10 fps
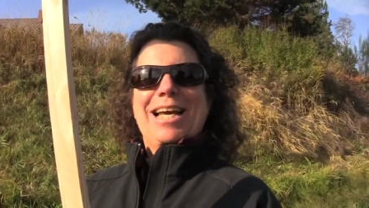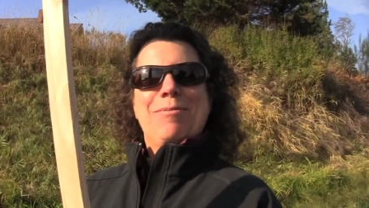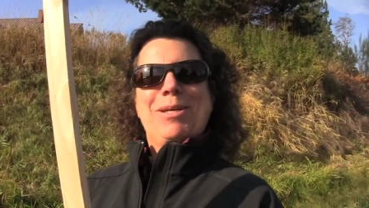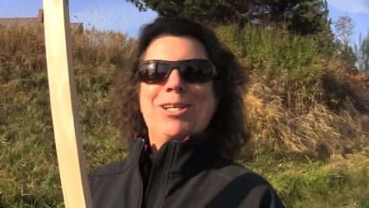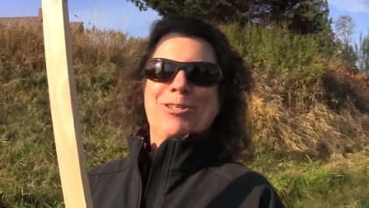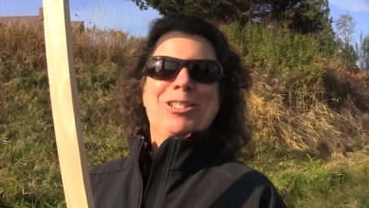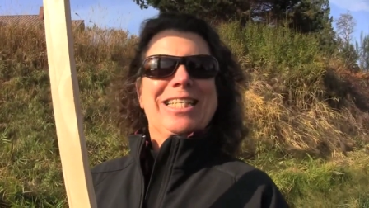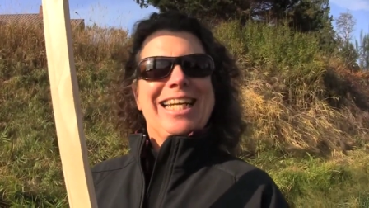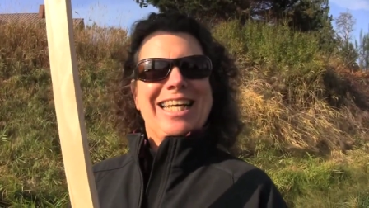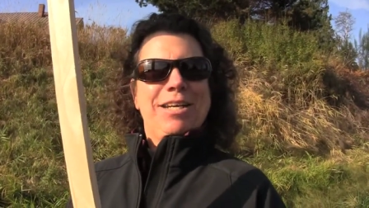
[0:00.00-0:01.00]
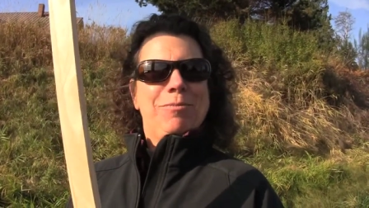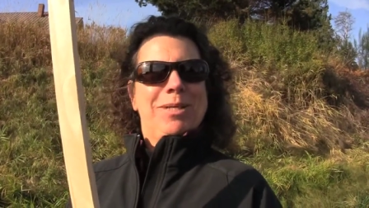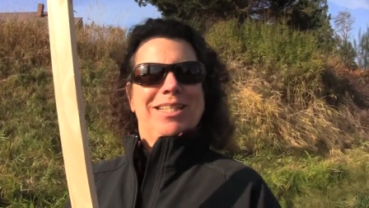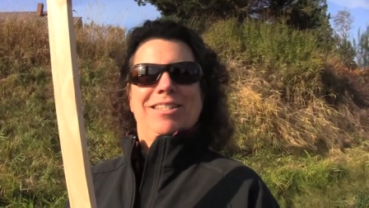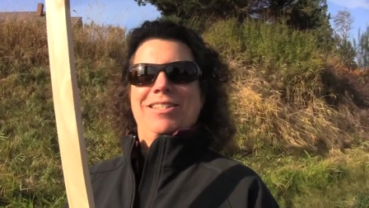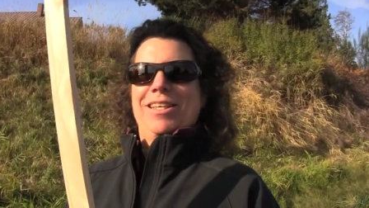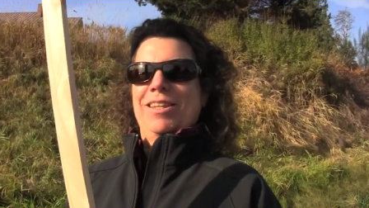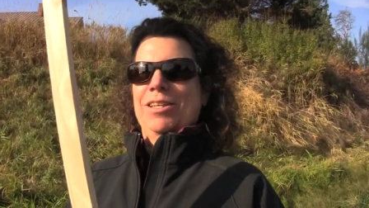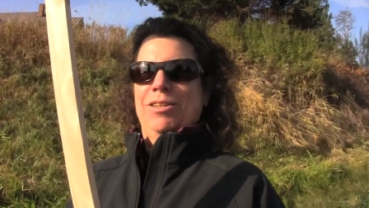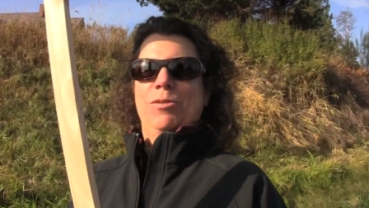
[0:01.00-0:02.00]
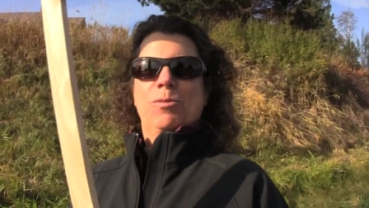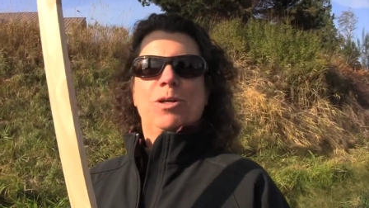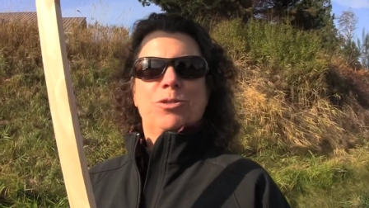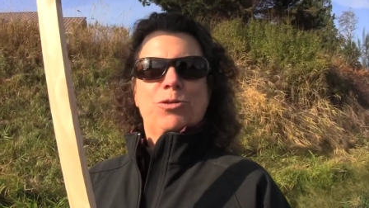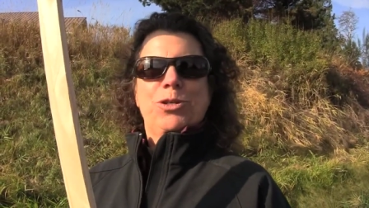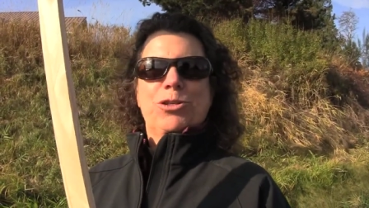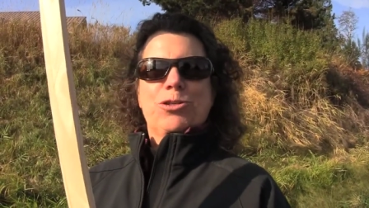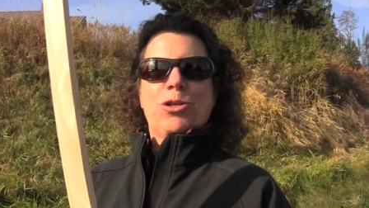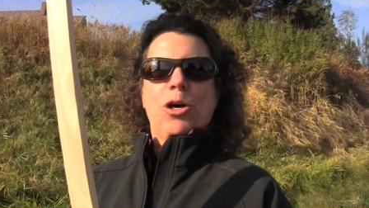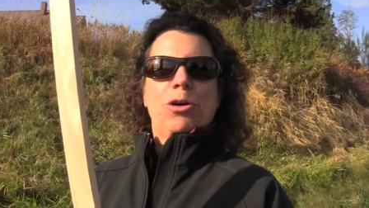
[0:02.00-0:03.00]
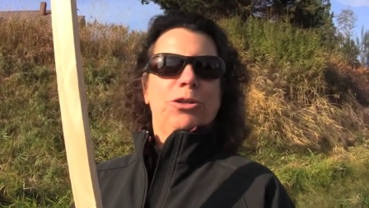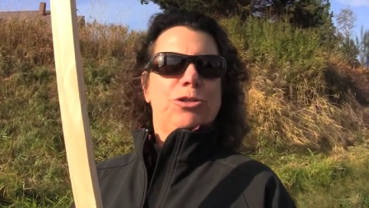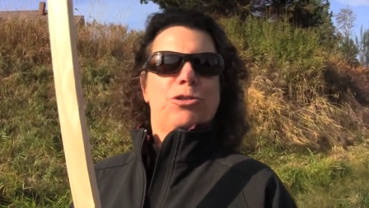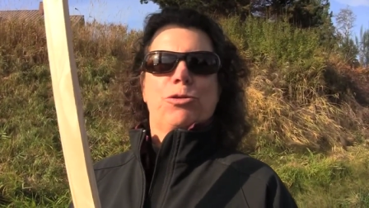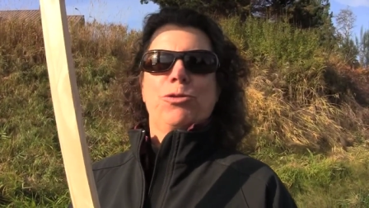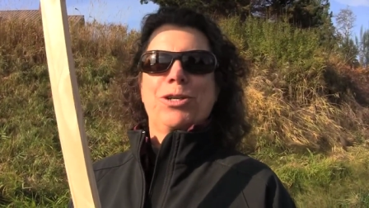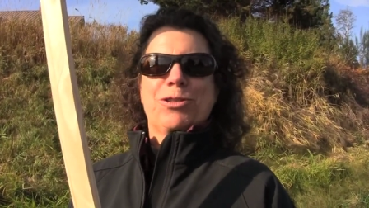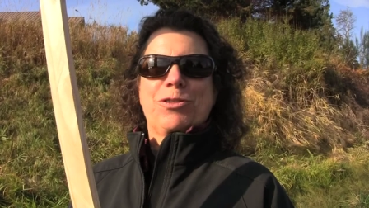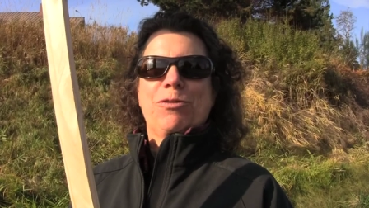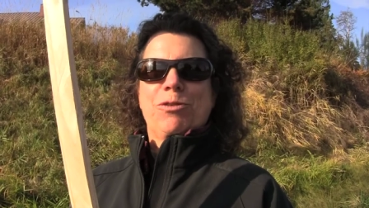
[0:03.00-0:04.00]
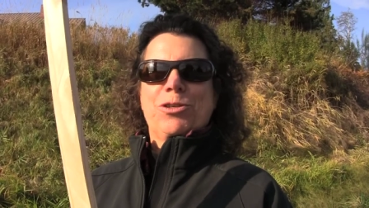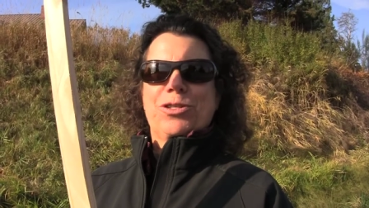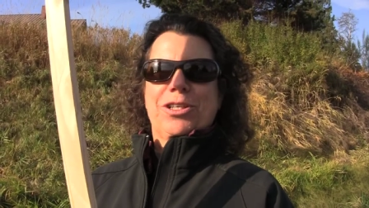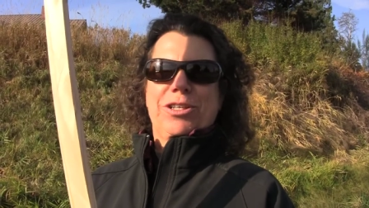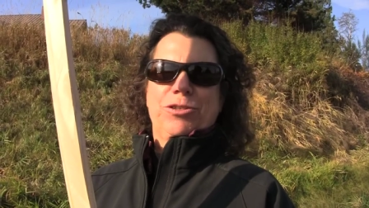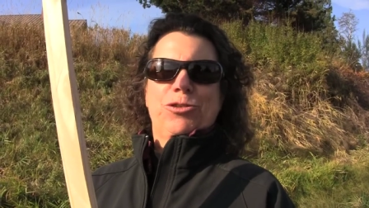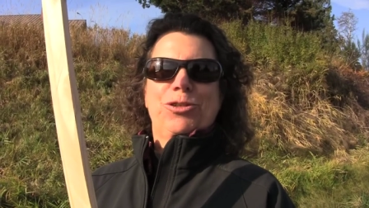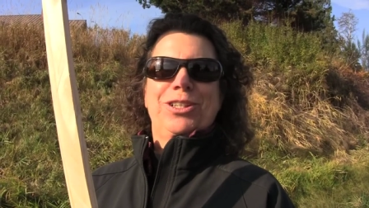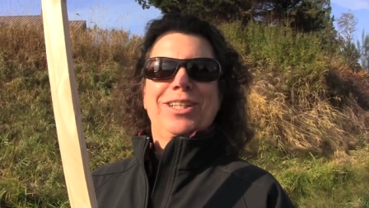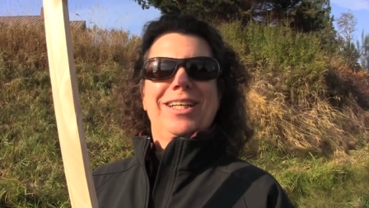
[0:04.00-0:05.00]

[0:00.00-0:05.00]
I'm here today because I think that Wall Street is totally screwing us over as a country.